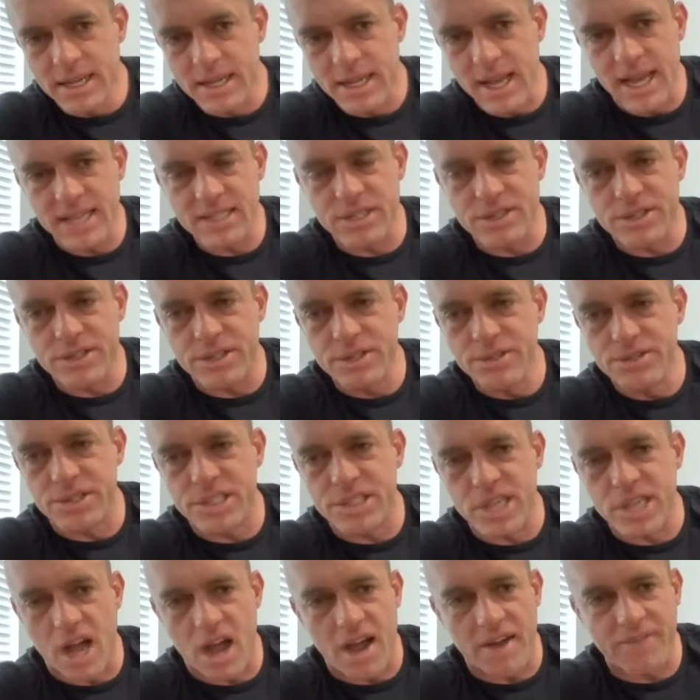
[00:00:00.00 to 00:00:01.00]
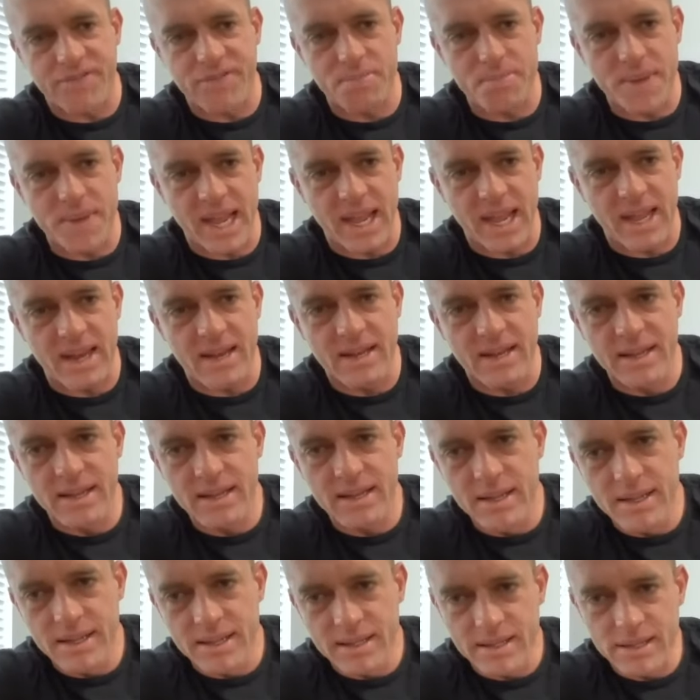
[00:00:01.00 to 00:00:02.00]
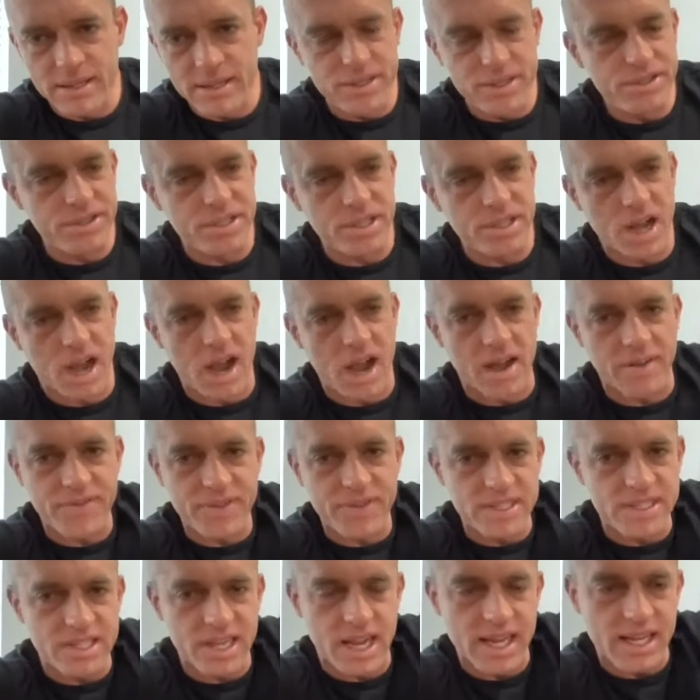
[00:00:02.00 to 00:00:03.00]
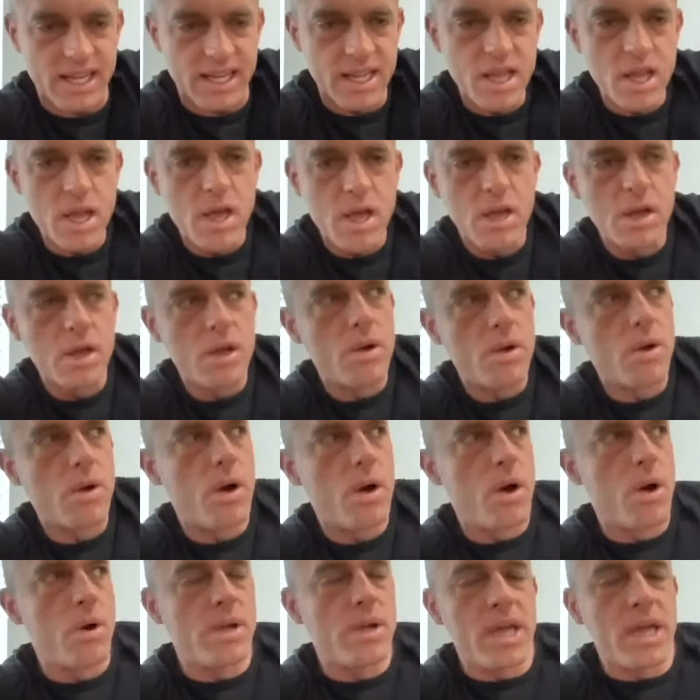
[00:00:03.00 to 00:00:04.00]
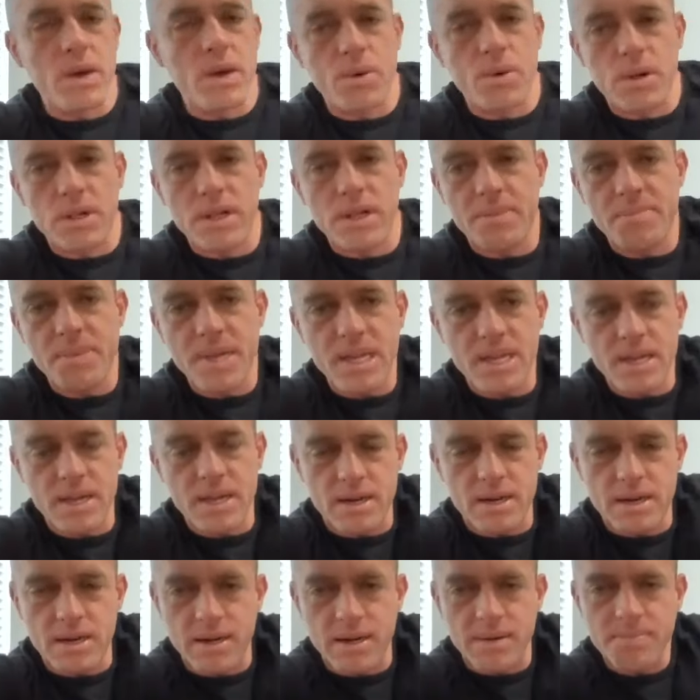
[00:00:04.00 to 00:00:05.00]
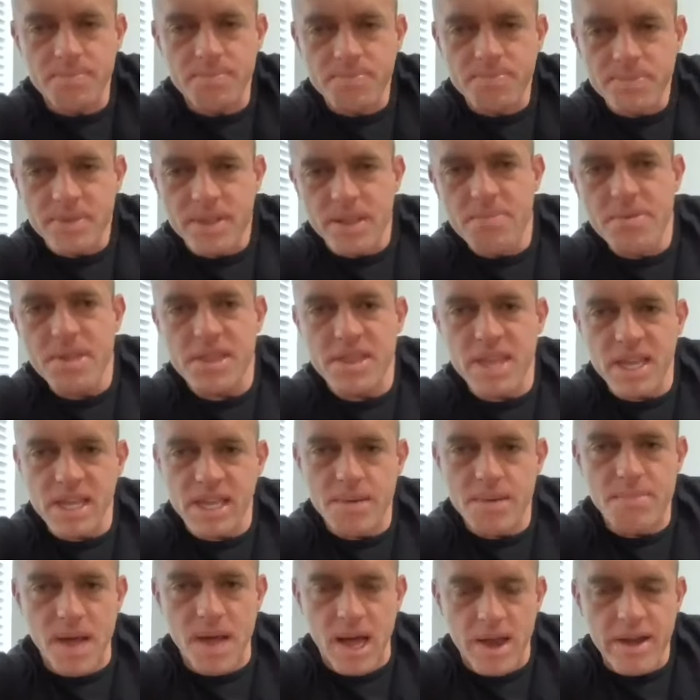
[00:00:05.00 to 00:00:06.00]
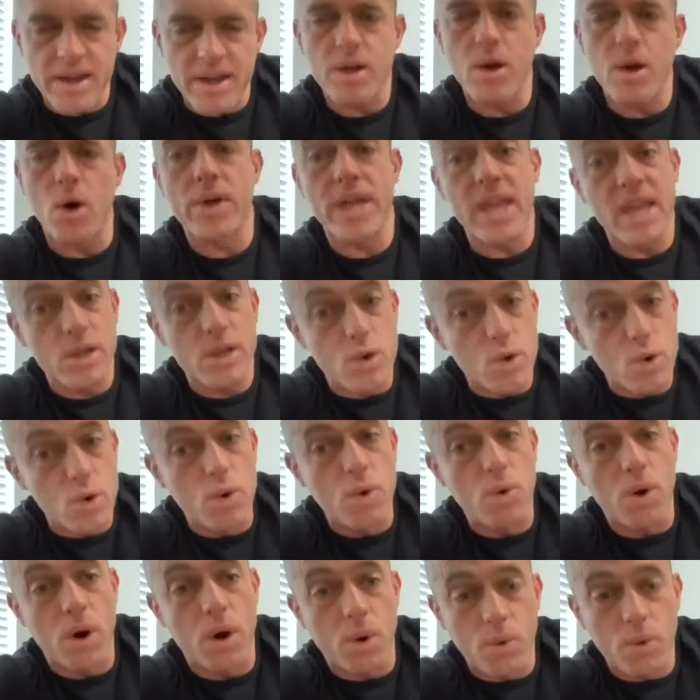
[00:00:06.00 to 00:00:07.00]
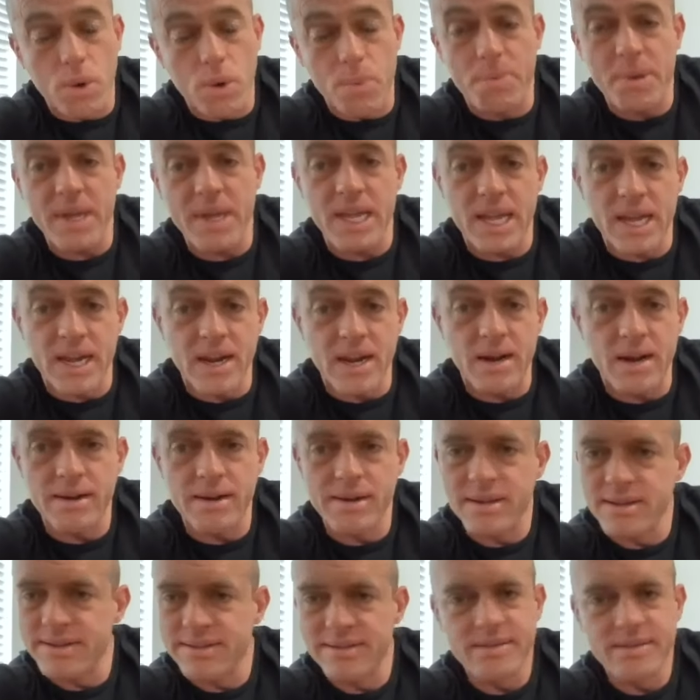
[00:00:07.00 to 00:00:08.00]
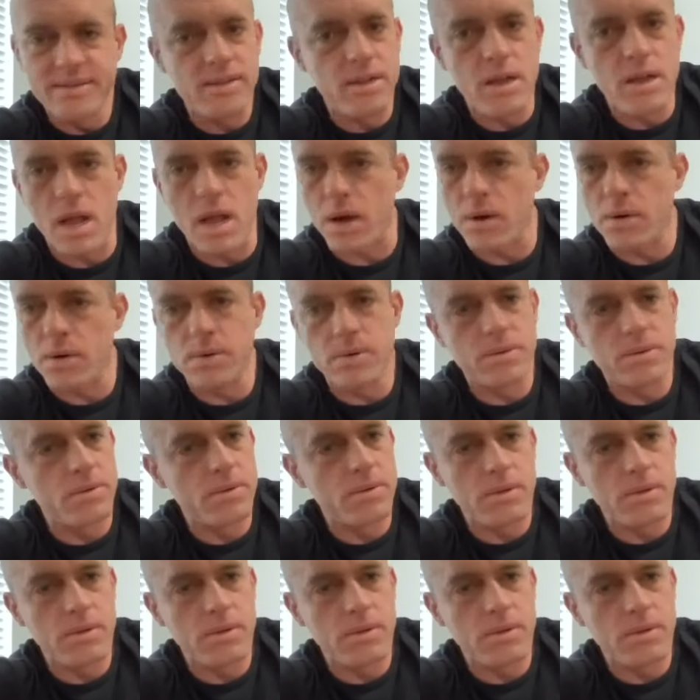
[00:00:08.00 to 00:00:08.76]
Guys are too soft, man. They're too soft. It's like, okay, well, let me uh let me think about it. Okay, cool. Well, we'll be here. No.